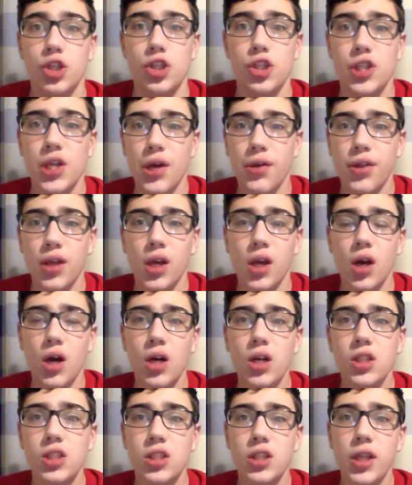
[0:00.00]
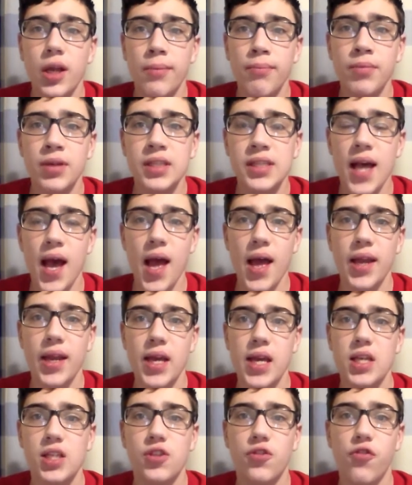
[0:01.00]
So then guys, number 10
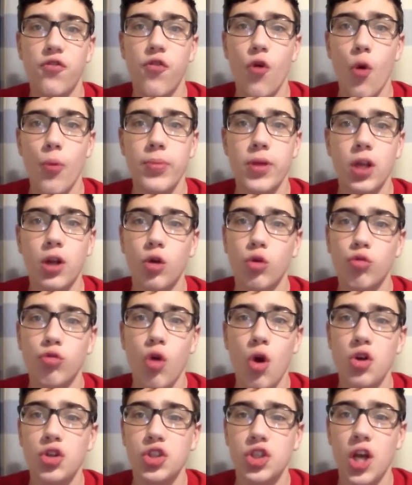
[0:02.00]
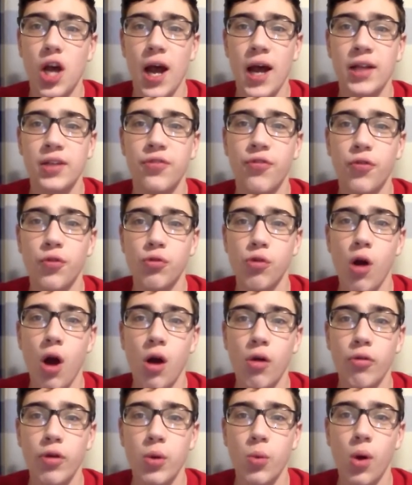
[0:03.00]
is Formula Rossa at
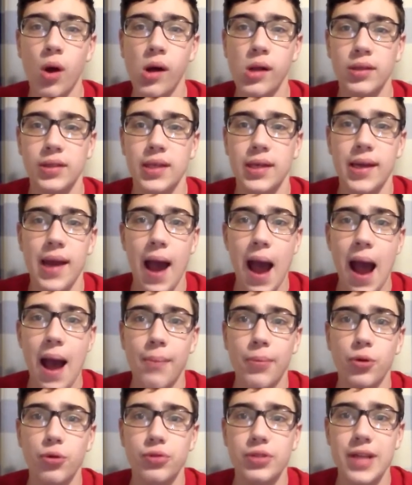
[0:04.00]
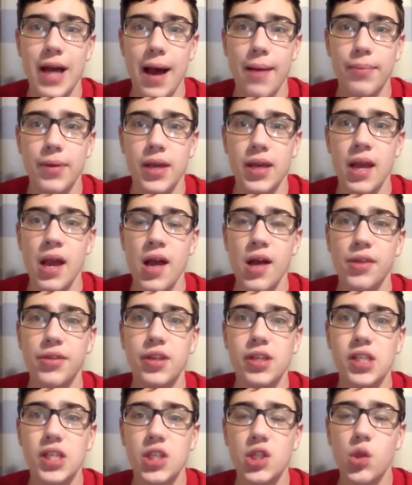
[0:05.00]
Ferrari World in Abu Dhabi.
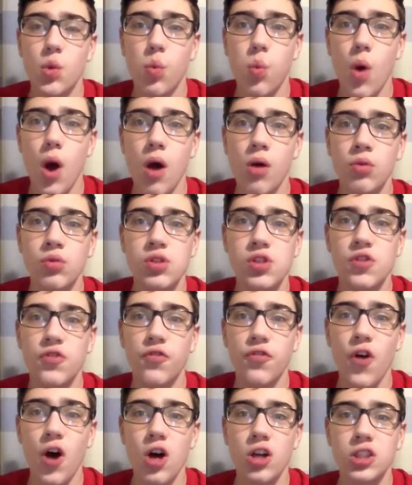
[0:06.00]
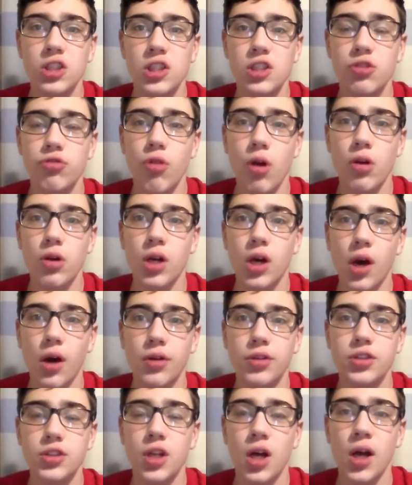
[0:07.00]
This is the world's fastest roller
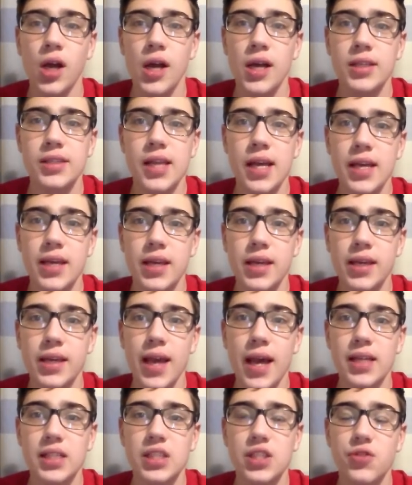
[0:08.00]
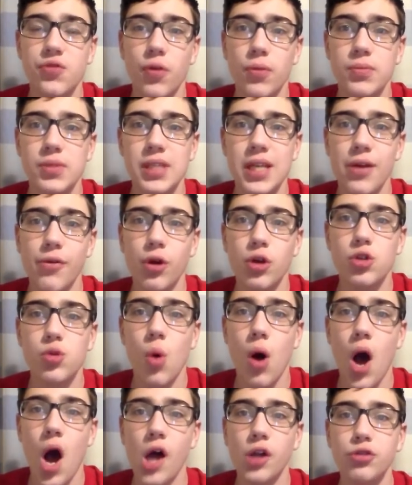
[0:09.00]
coaster, taking guests from 0
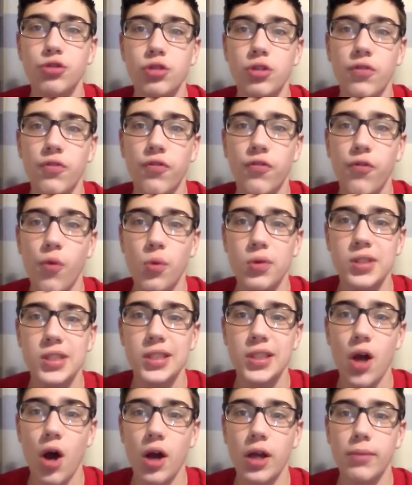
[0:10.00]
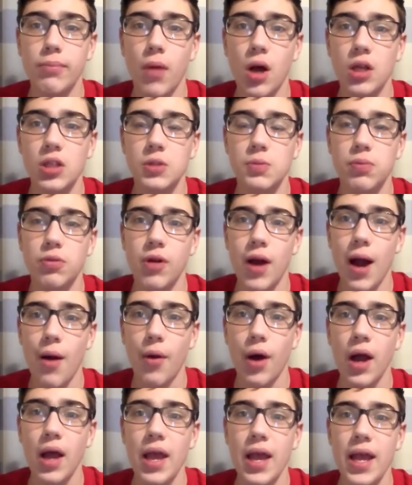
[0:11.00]
to 149 miles per
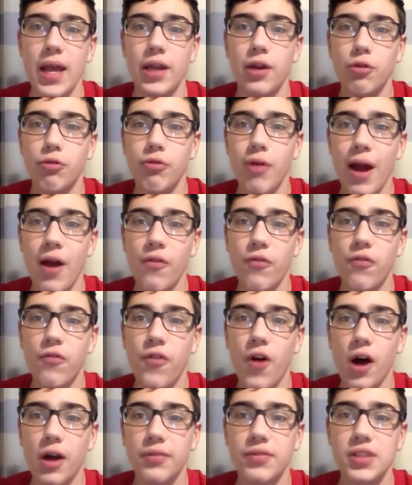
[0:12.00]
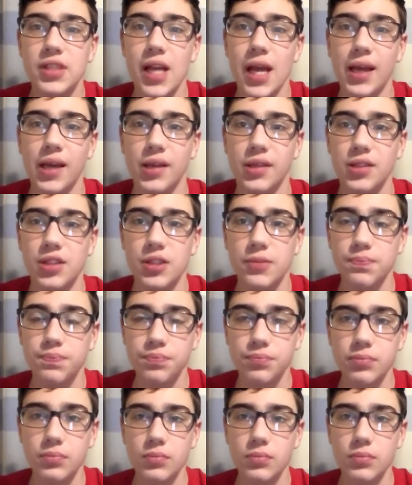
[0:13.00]
hour in around 5 seconds.